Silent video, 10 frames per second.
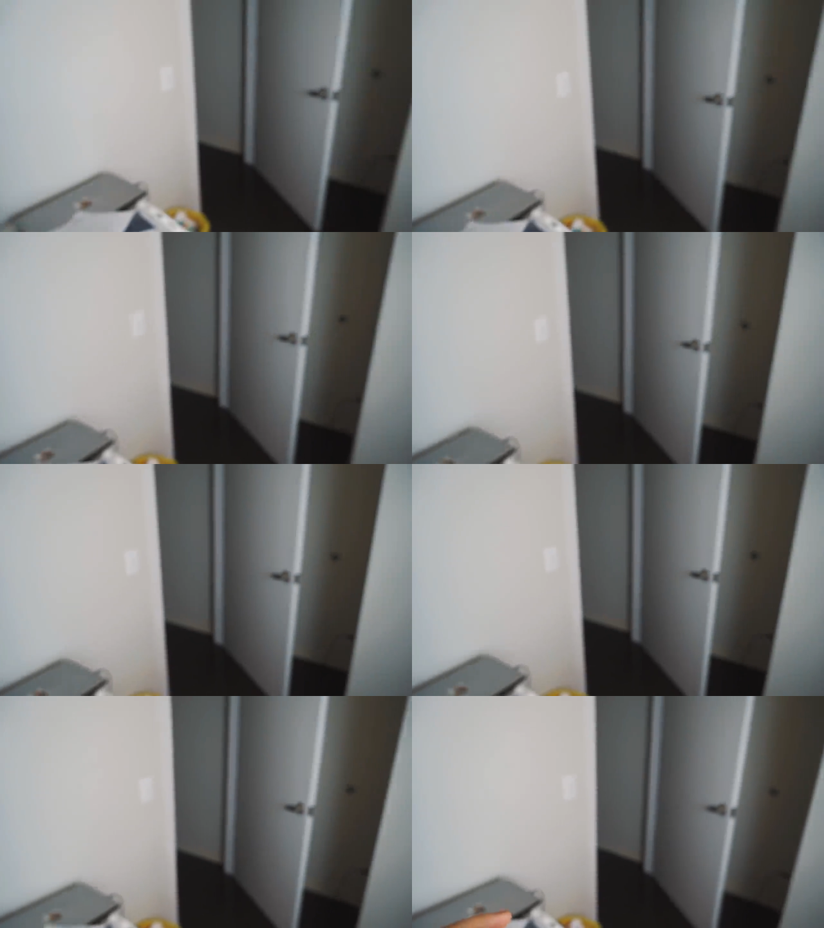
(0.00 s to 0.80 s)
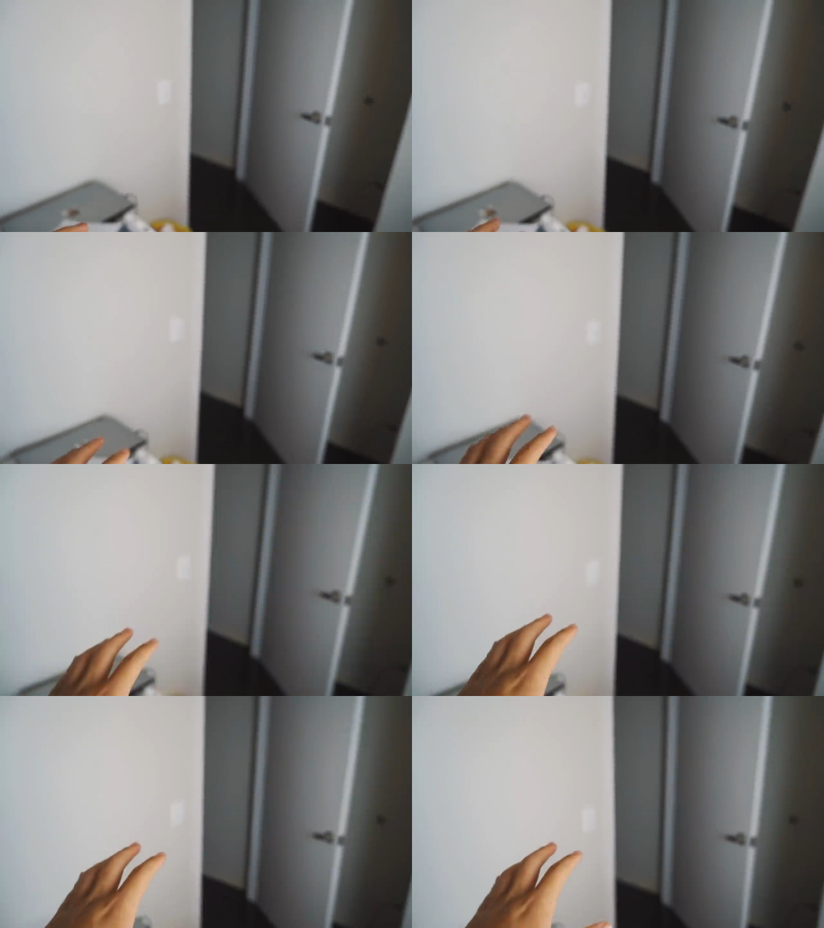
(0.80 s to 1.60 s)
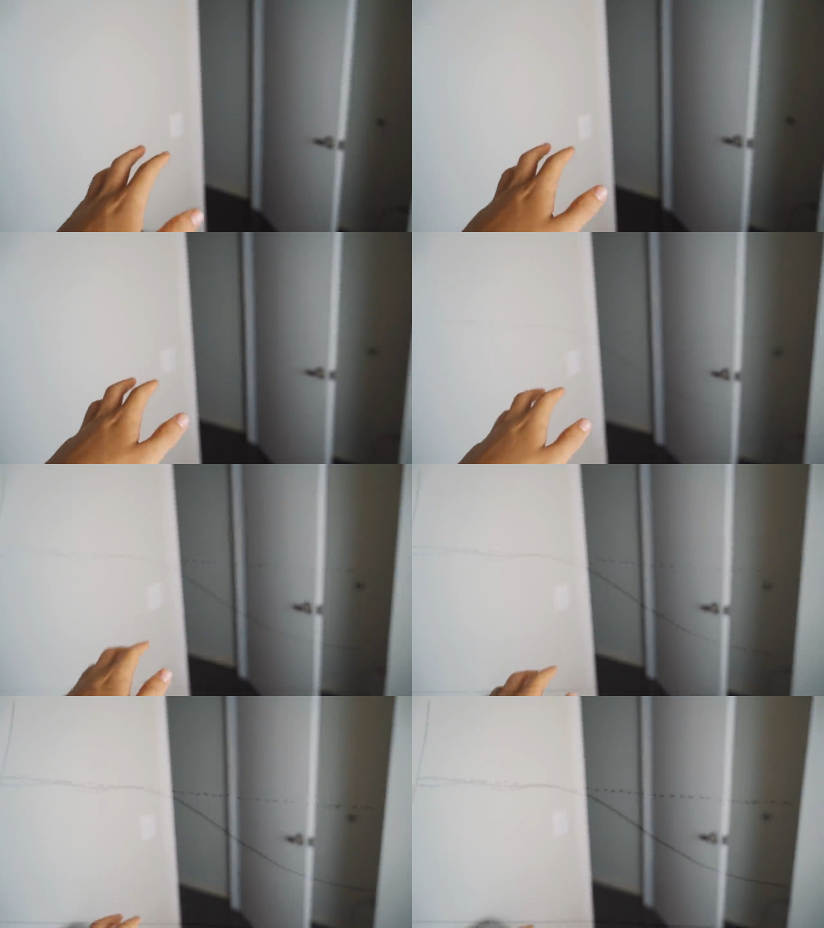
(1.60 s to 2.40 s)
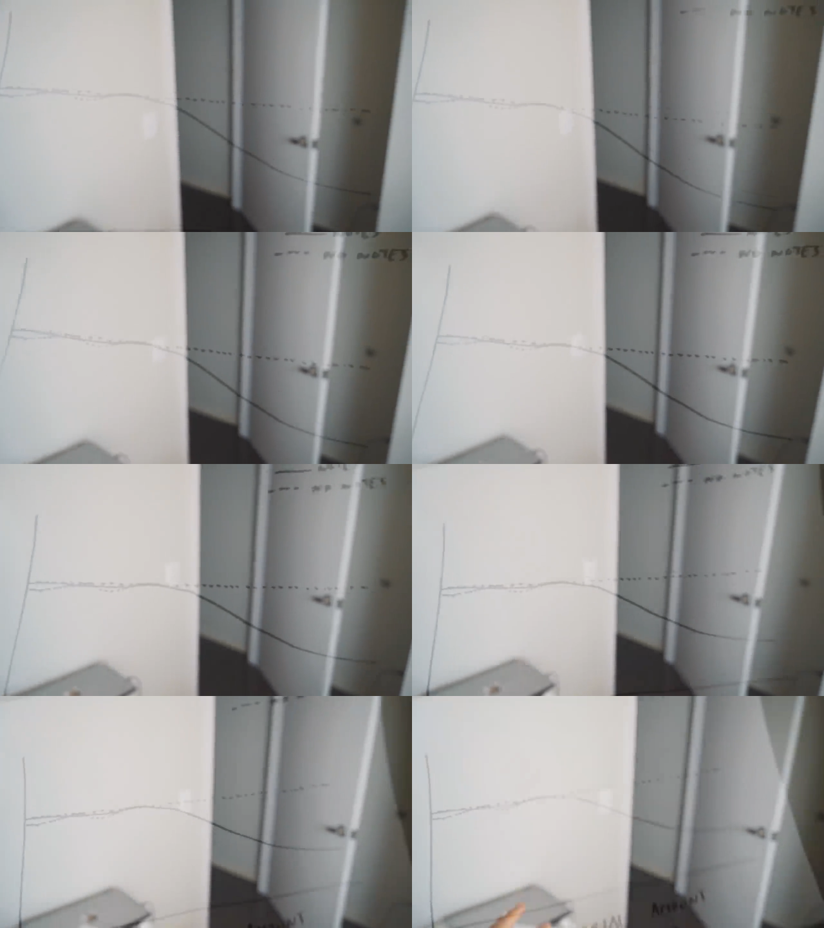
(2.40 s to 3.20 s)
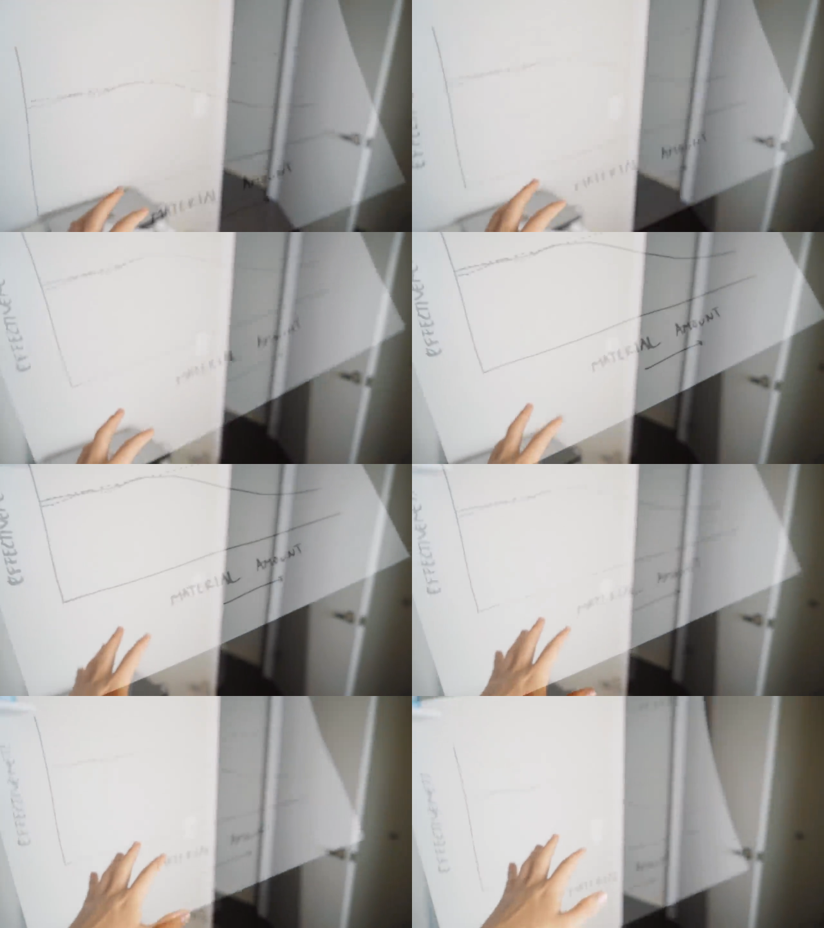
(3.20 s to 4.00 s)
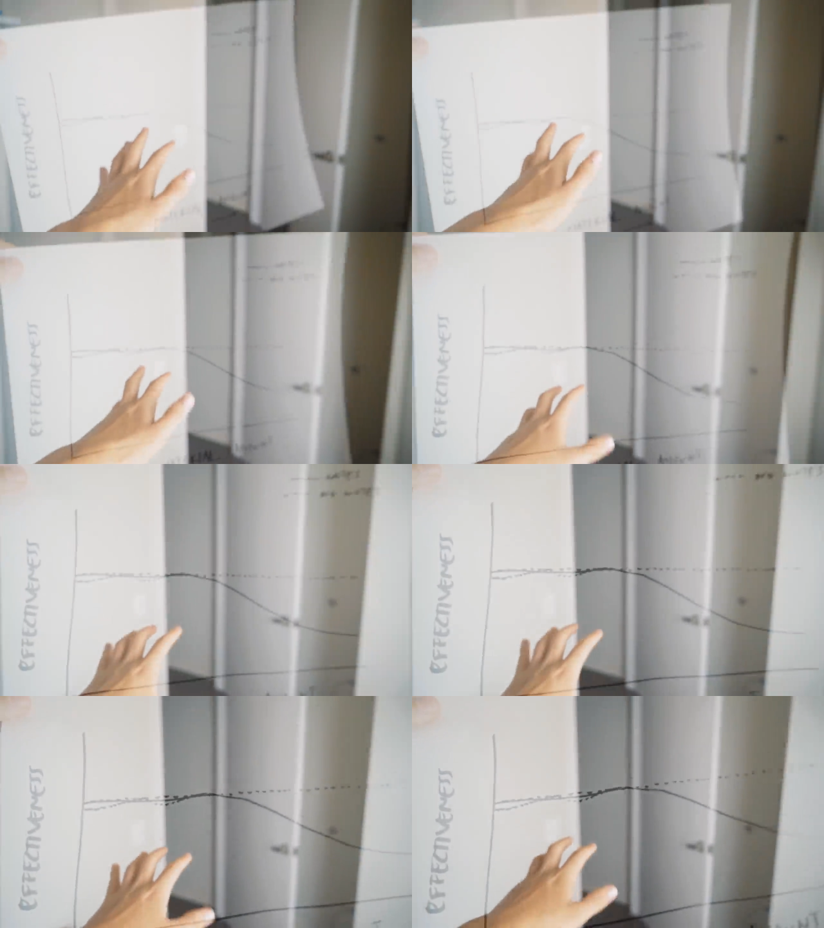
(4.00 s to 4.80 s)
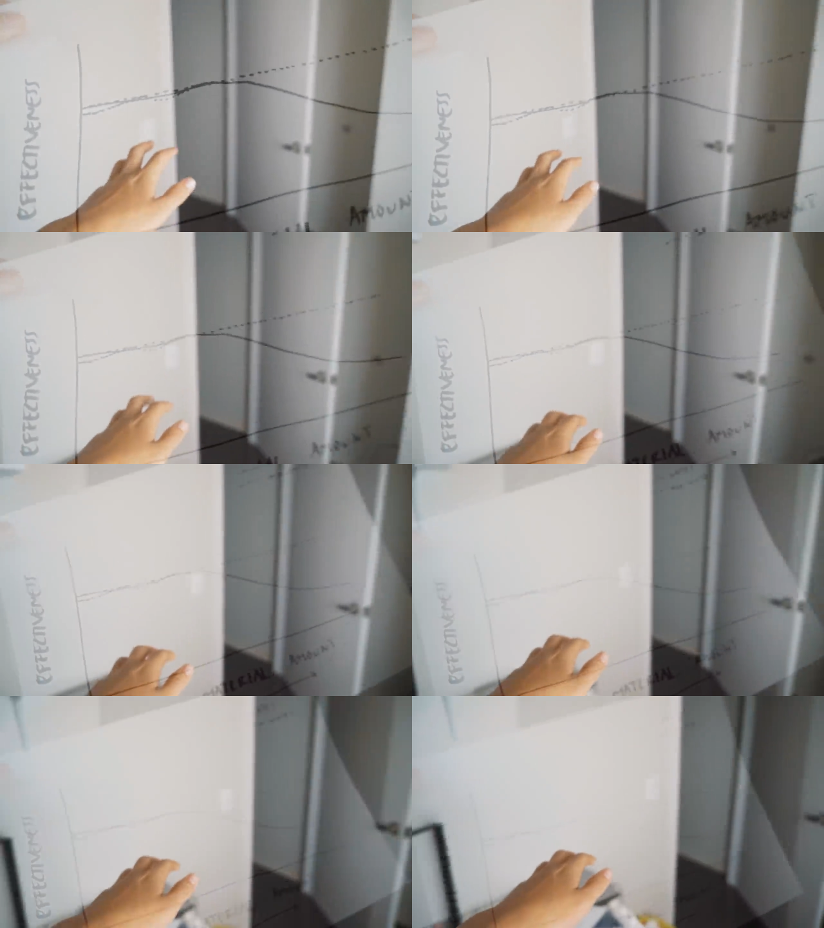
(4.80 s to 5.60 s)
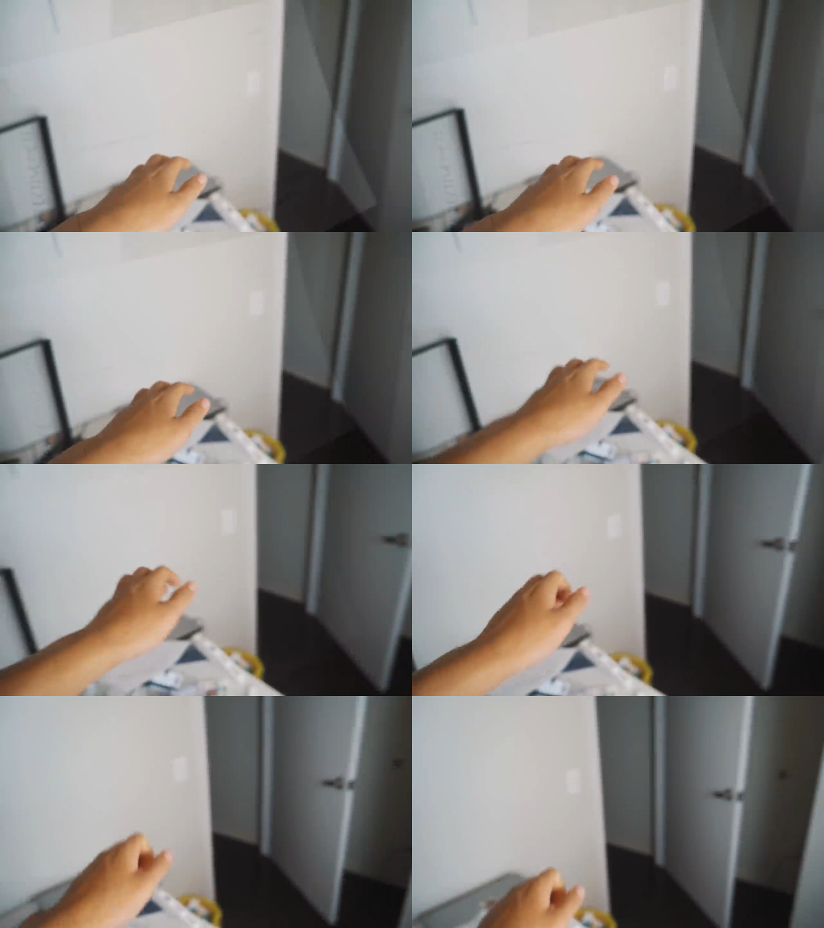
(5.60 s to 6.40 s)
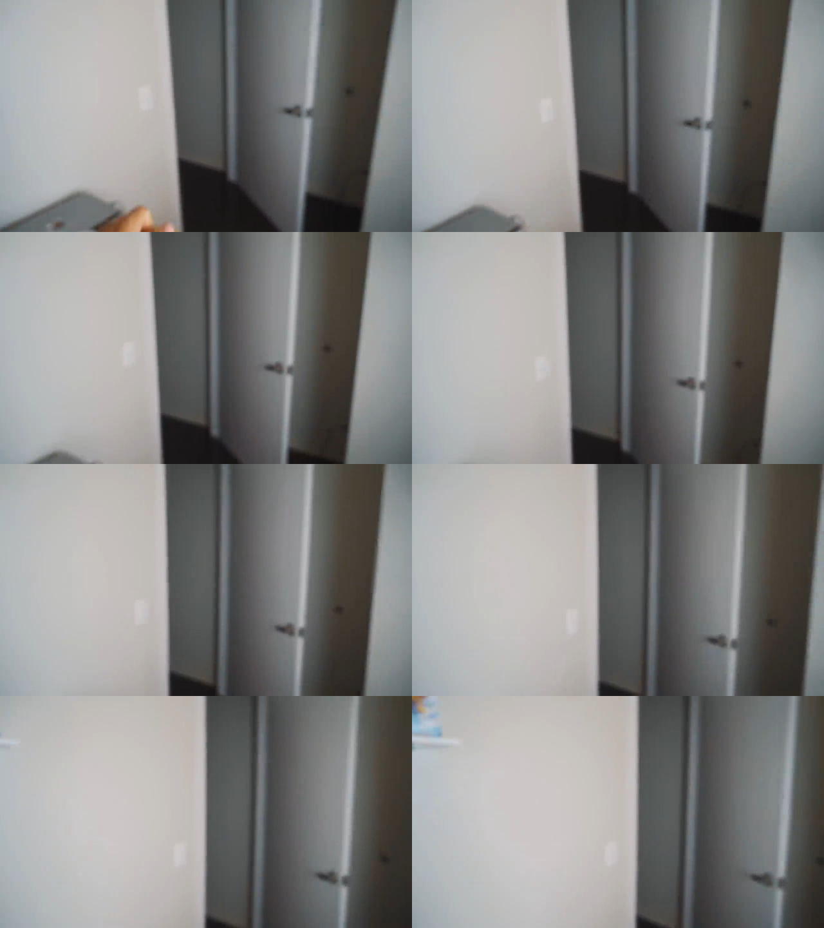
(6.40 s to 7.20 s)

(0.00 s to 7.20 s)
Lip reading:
Nobody's mouth can be seen.